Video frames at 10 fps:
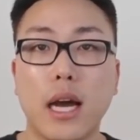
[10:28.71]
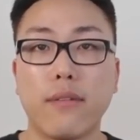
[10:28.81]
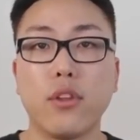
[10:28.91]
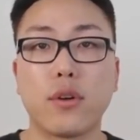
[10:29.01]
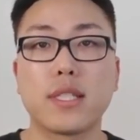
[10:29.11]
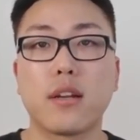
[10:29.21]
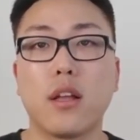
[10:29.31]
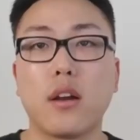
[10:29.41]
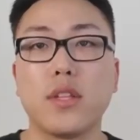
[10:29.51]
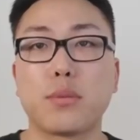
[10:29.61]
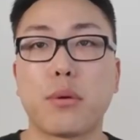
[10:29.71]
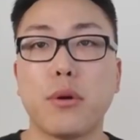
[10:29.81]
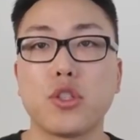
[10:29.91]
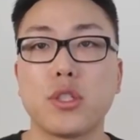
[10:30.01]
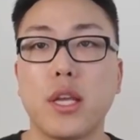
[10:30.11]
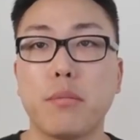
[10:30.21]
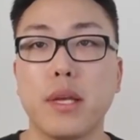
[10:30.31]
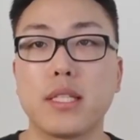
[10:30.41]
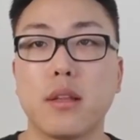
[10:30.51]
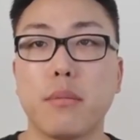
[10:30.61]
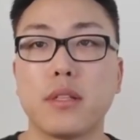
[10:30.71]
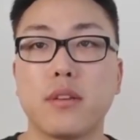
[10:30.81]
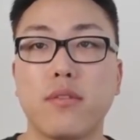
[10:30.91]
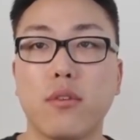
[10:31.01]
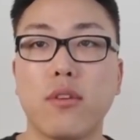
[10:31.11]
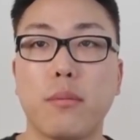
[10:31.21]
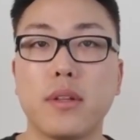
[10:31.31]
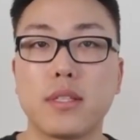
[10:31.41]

I've noticed that a lot of these promotions take place in the months of November,